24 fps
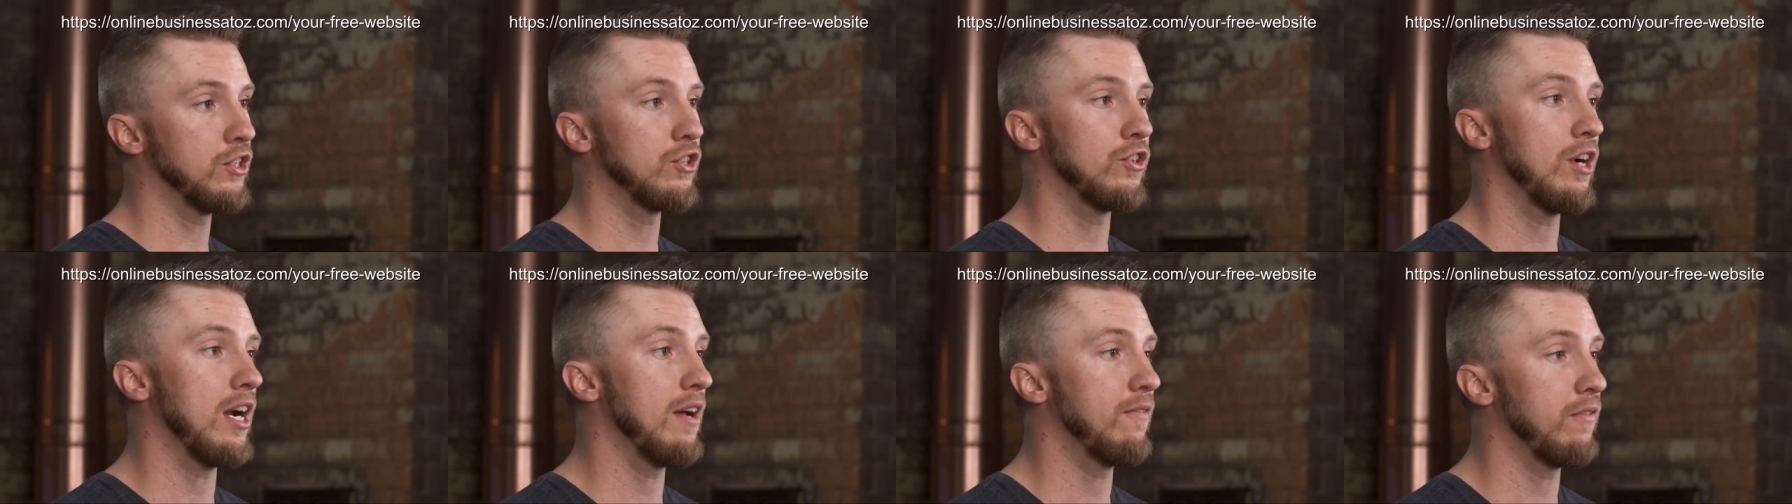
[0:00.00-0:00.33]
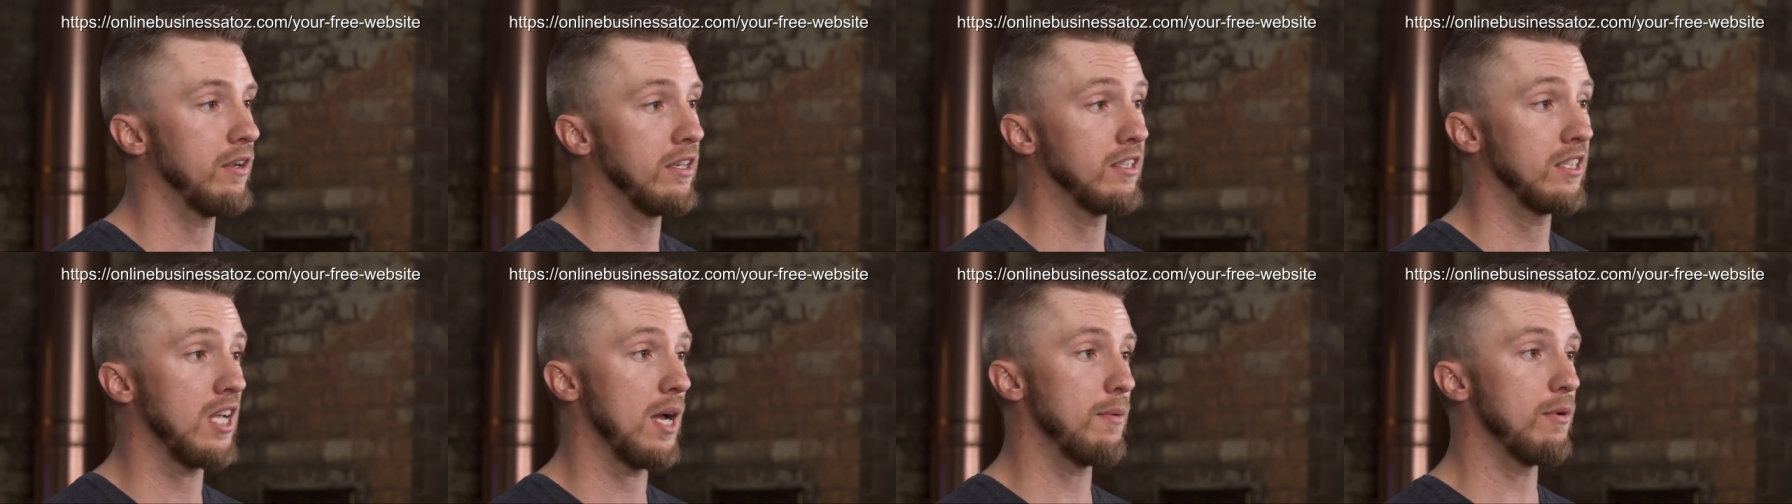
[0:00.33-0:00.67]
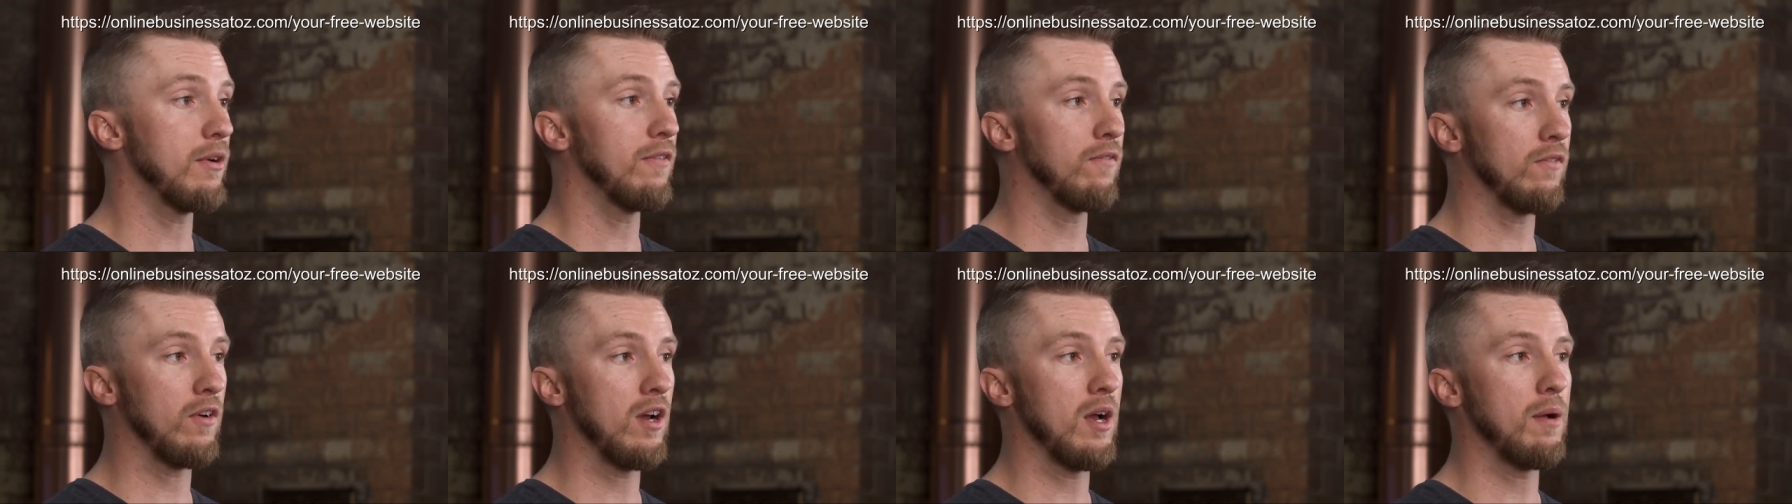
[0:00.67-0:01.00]
traffic's
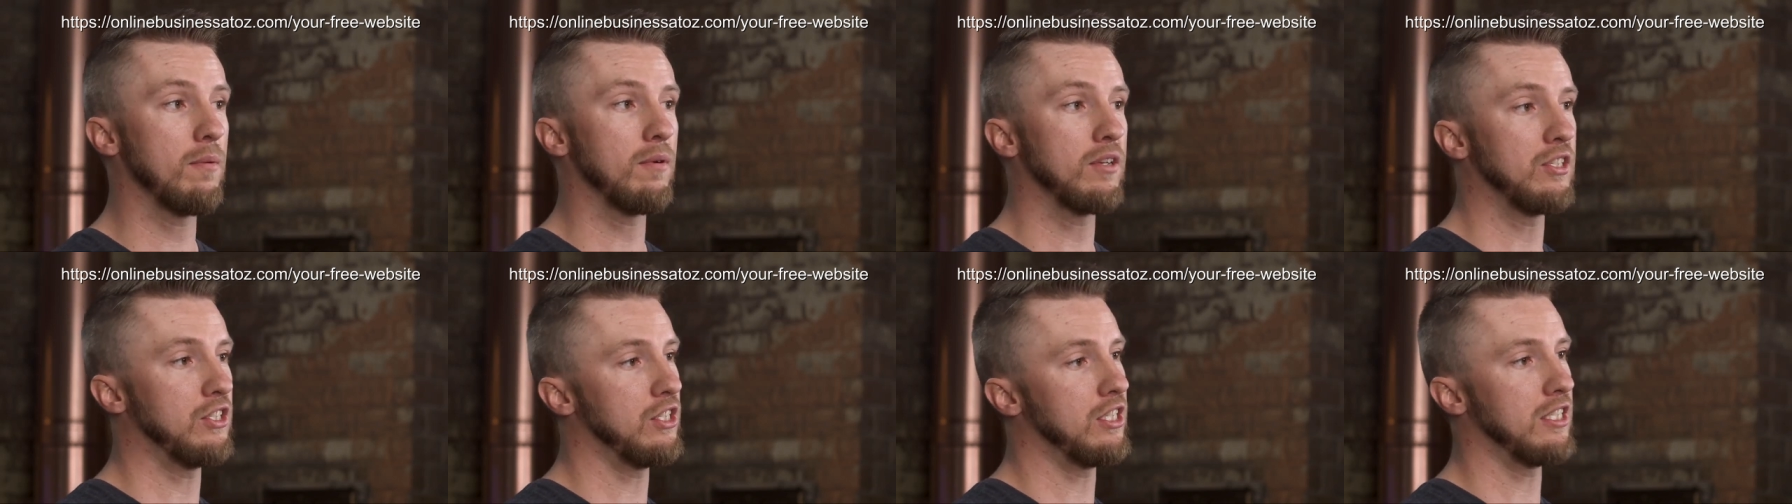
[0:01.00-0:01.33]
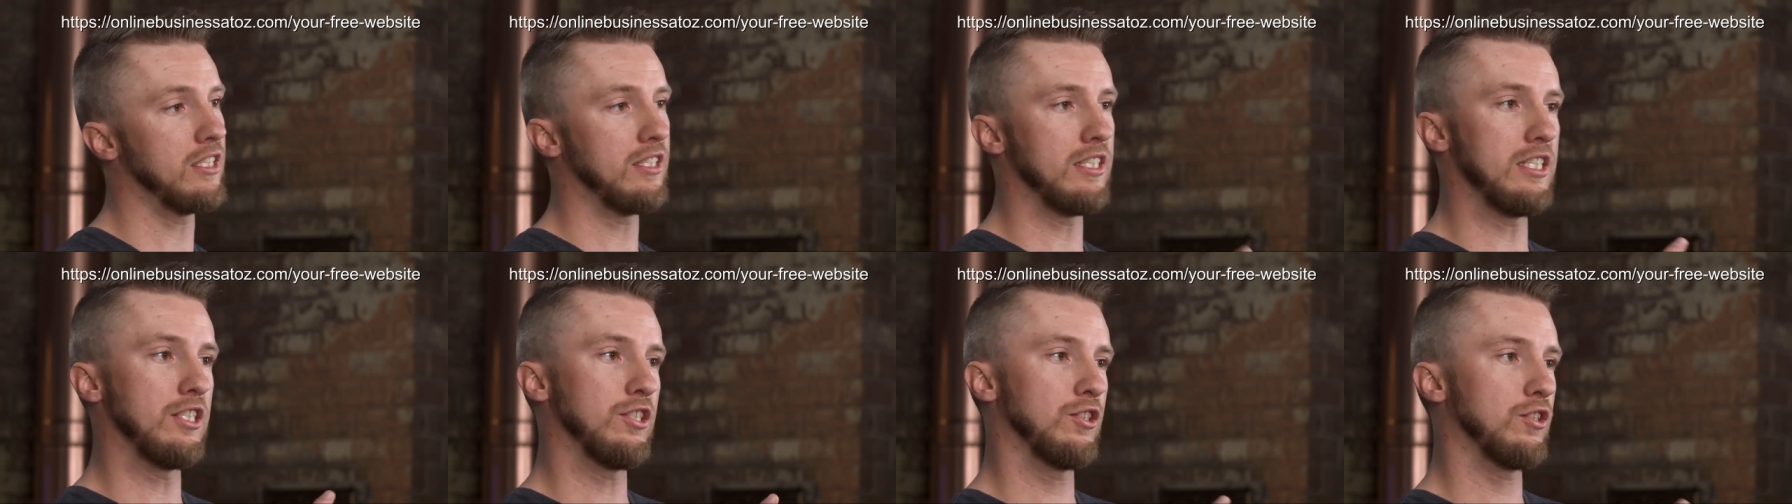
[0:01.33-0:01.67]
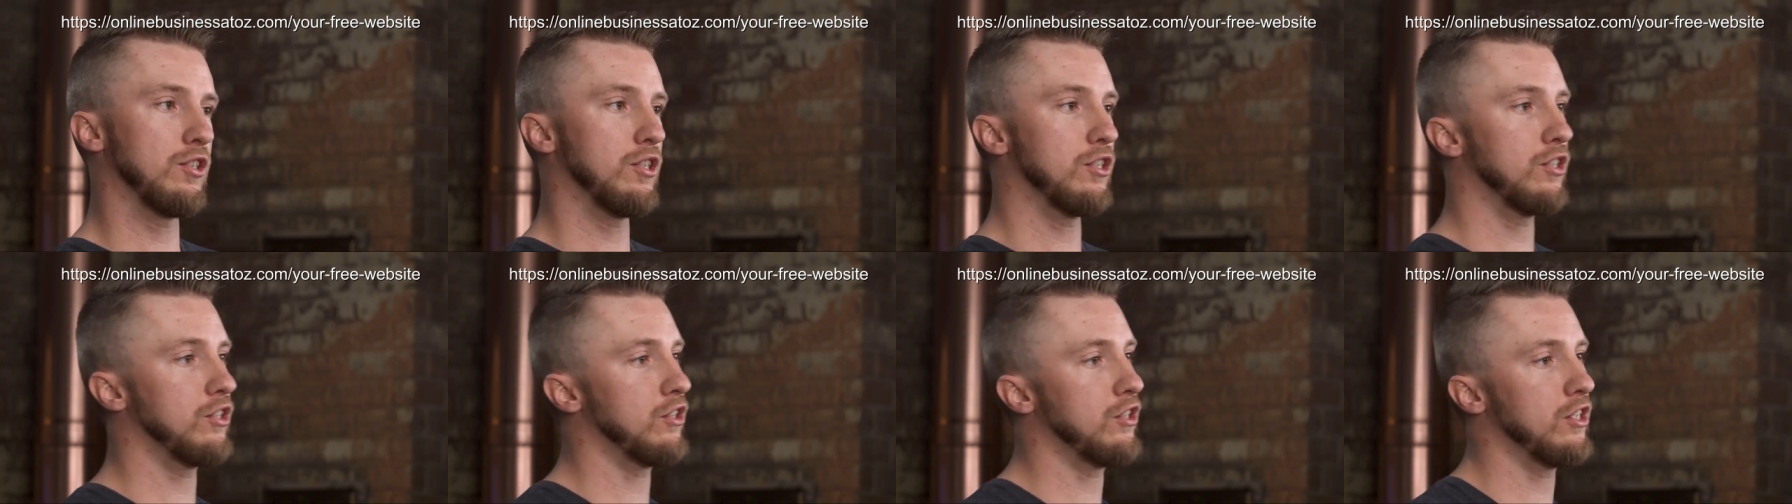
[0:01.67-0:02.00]
coming from, because you can see
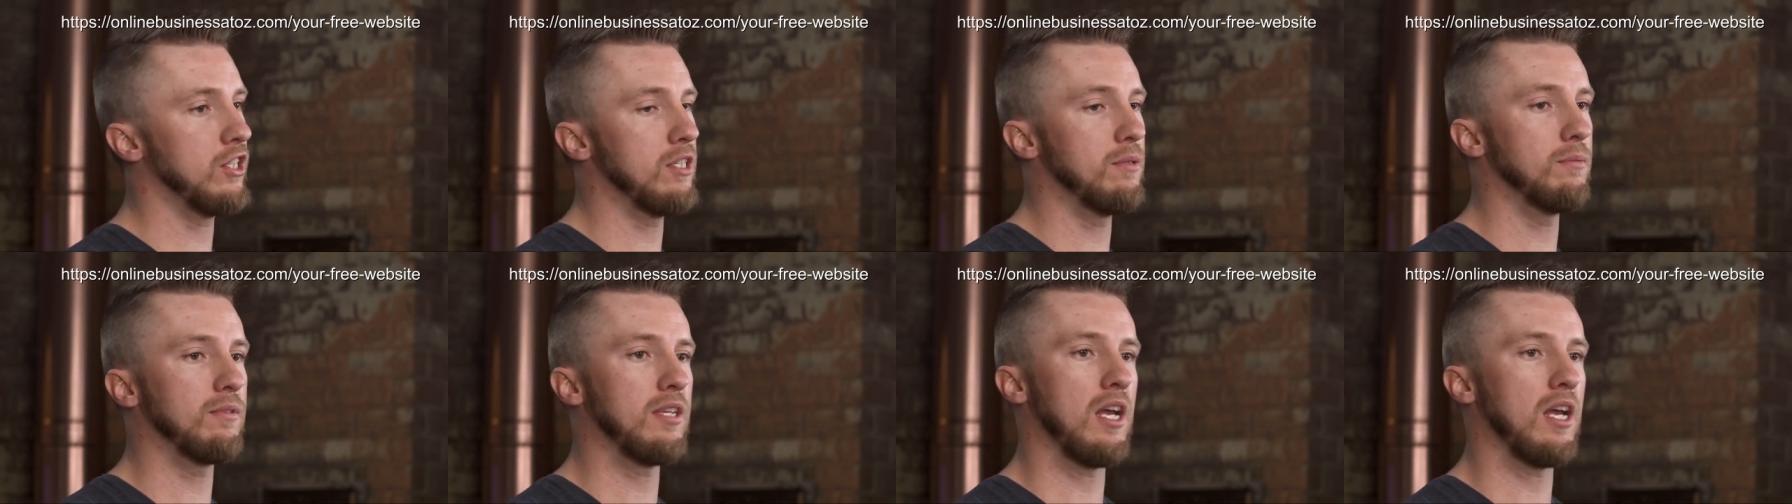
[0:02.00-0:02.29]
search terms,